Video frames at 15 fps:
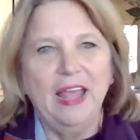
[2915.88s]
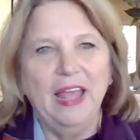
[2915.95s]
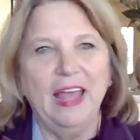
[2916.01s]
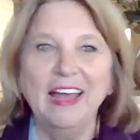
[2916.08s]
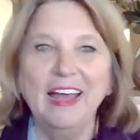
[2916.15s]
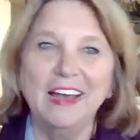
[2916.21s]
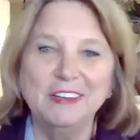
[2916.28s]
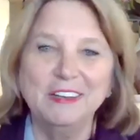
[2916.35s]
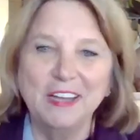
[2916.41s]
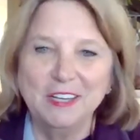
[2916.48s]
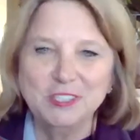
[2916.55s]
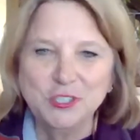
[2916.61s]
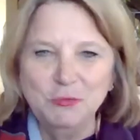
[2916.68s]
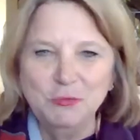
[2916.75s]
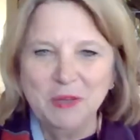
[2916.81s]
And
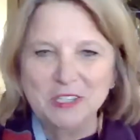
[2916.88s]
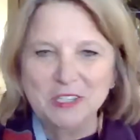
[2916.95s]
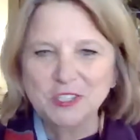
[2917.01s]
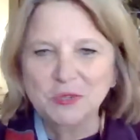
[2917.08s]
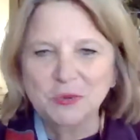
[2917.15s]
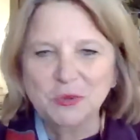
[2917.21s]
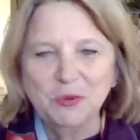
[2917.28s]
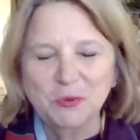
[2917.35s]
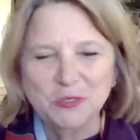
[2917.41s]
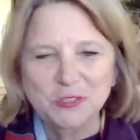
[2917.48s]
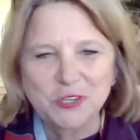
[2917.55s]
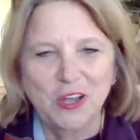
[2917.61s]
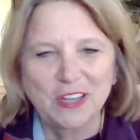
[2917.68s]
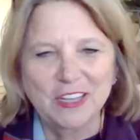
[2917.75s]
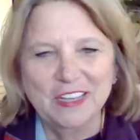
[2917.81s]
as you mentioned when we were
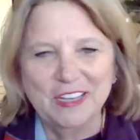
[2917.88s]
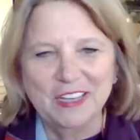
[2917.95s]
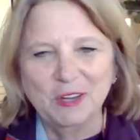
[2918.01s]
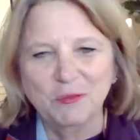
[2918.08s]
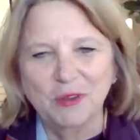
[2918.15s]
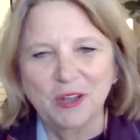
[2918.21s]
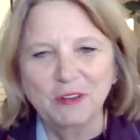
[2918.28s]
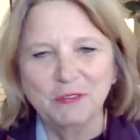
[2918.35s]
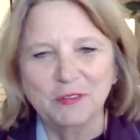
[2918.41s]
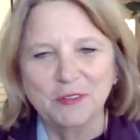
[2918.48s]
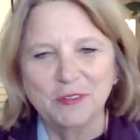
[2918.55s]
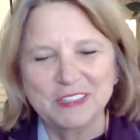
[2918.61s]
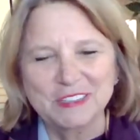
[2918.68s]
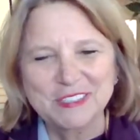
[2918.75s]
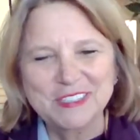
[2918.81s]
talking, getting ready for
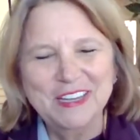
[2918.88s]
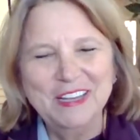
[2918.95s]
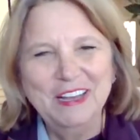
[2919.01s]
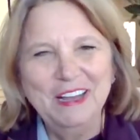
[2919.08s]
this,